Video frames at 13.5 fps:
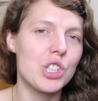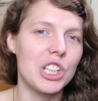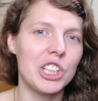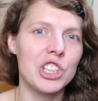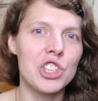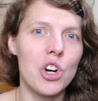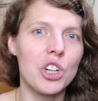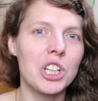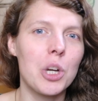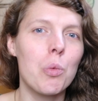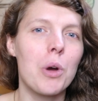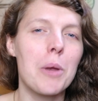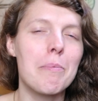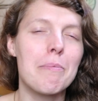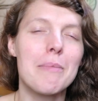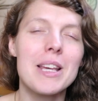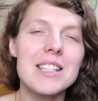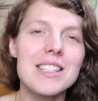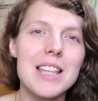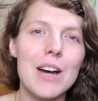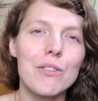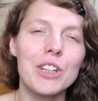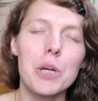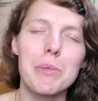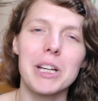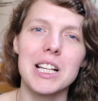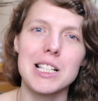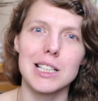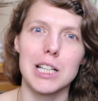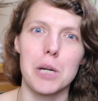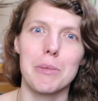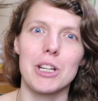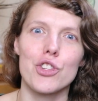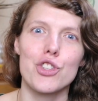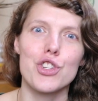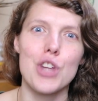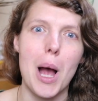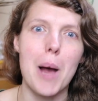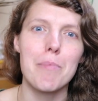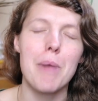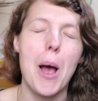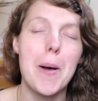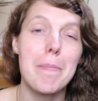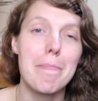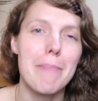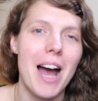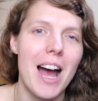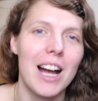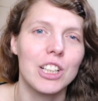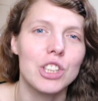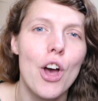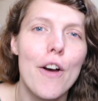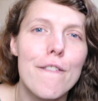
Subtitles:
So you're not going to want to miss that video, because it's going to be jam-packed,